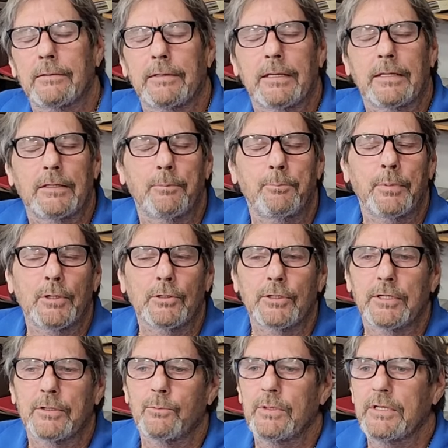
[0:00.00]
In the
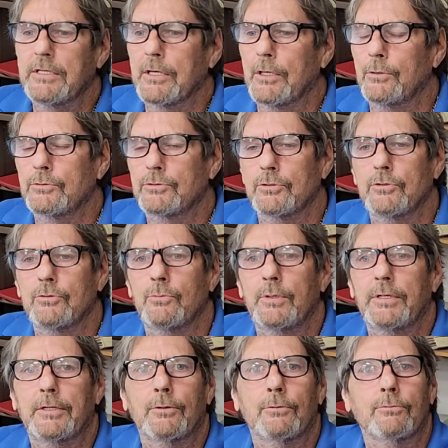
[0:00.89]
building we go to,
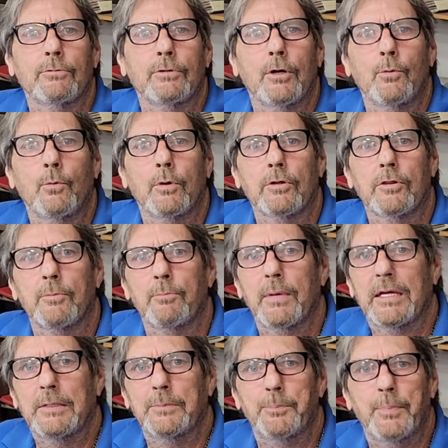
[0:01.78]
we don't know where the
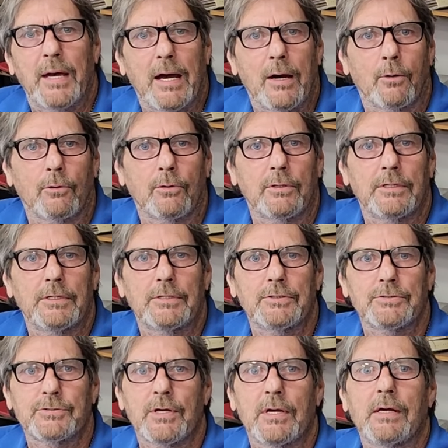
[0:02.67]
main power
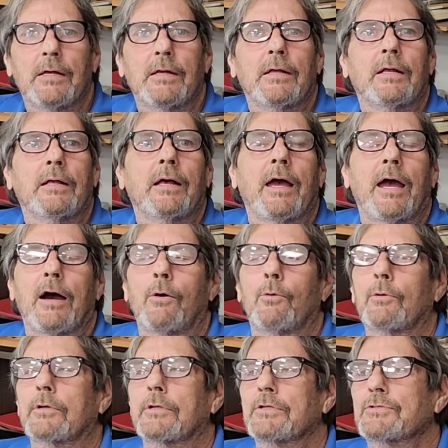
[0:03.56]
is, how
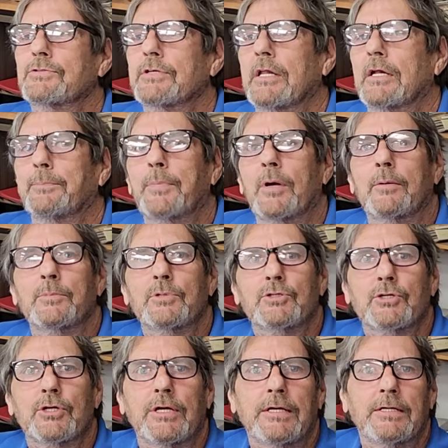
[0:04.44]
we're going to set up our
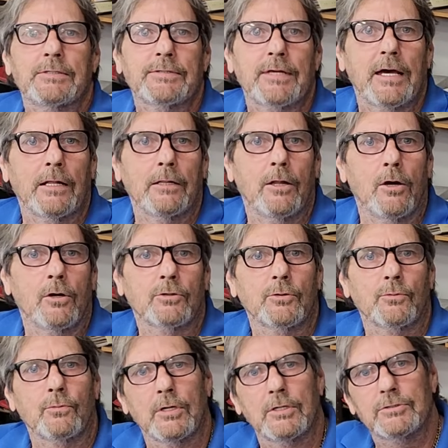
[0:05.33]
machines, how long
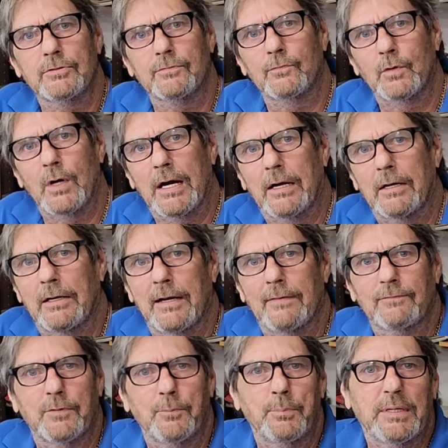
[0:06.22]
the runs of wire
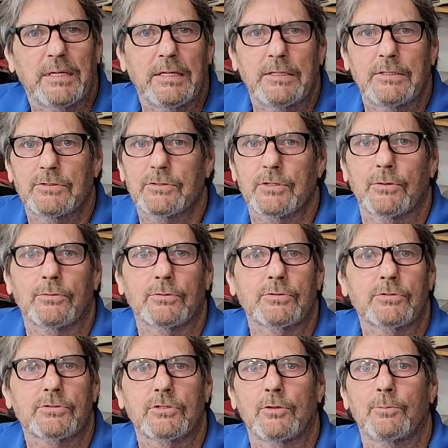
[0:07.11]
have to be. So
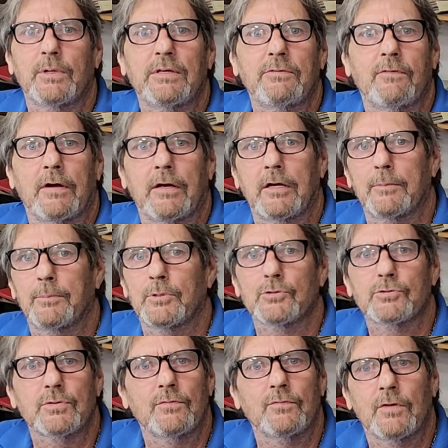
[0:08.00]
there's so many
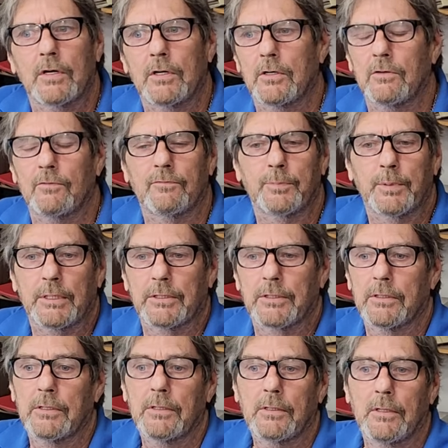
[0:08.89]
variables involved,
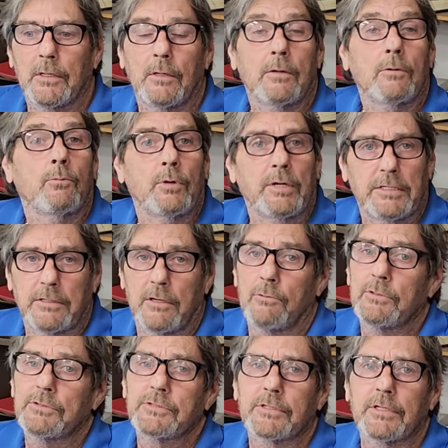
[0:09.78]
but we
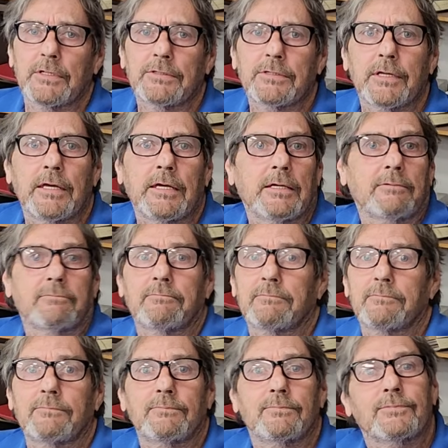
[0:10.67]
know it's going to take
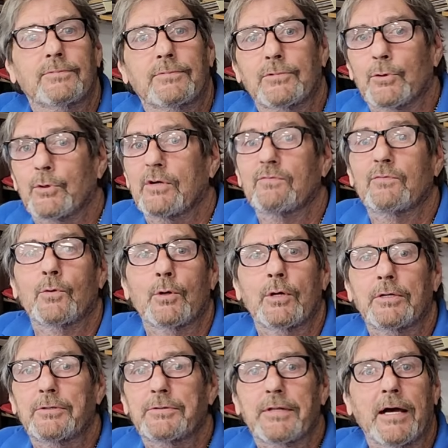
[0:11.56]
$300,000
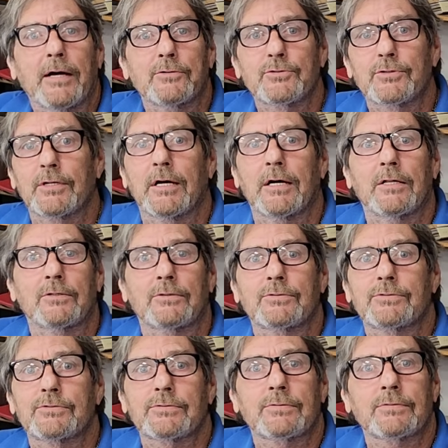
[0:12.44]
or
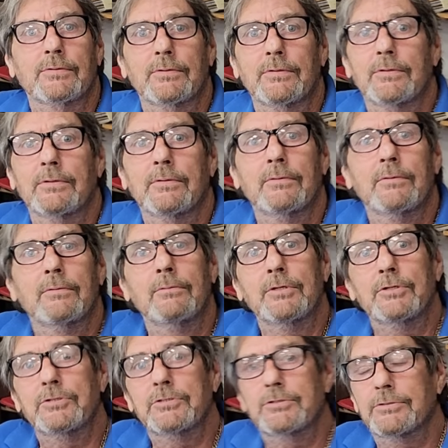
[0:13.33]
$400,000,
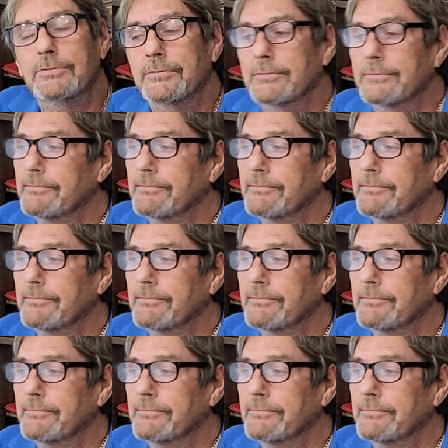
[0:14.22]
which